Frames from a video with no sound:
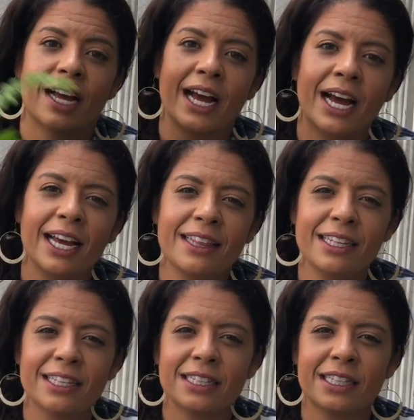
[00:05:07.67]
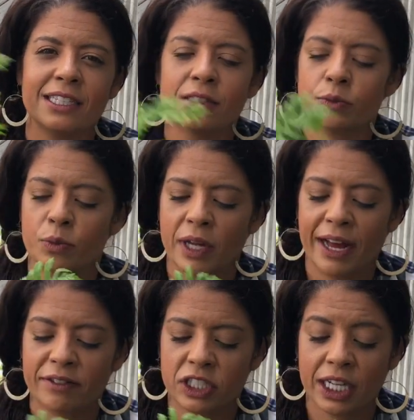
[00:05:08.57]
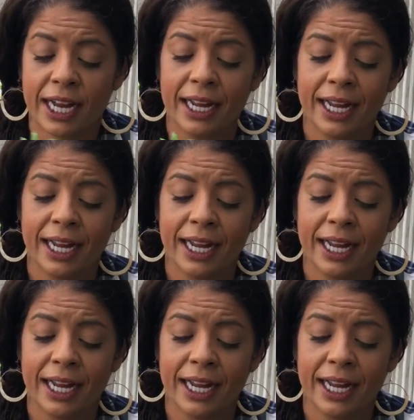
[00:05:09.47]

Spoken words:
I think that these will have a shot.